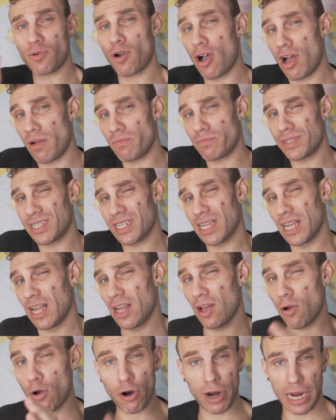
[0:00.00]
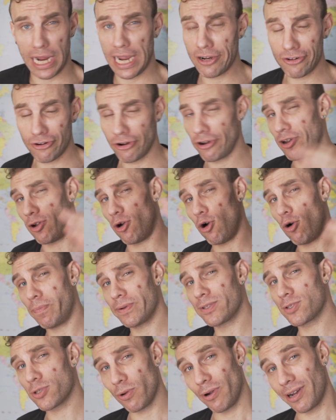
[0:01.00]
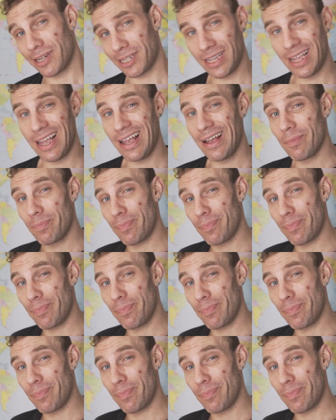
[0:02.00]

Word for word: ROMs or Android open source,